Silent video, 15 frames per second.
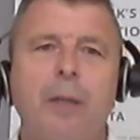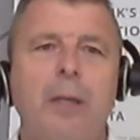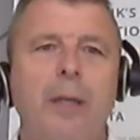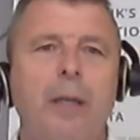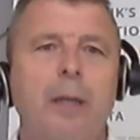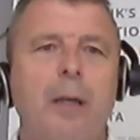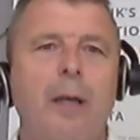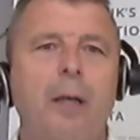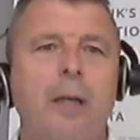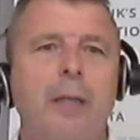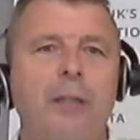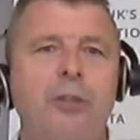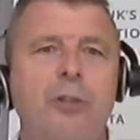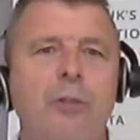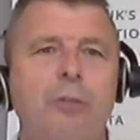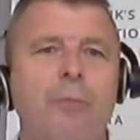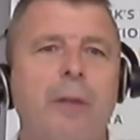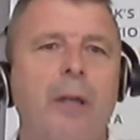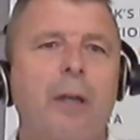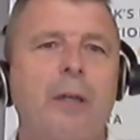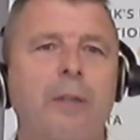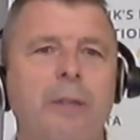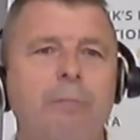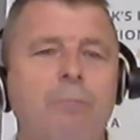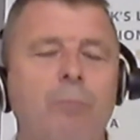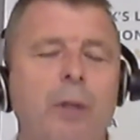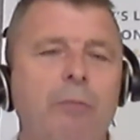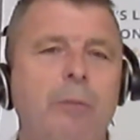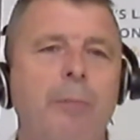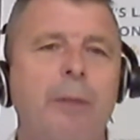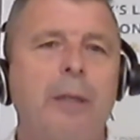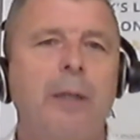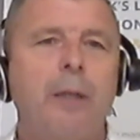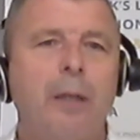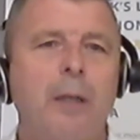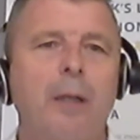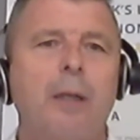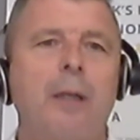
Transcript: to be issues regarding whether it be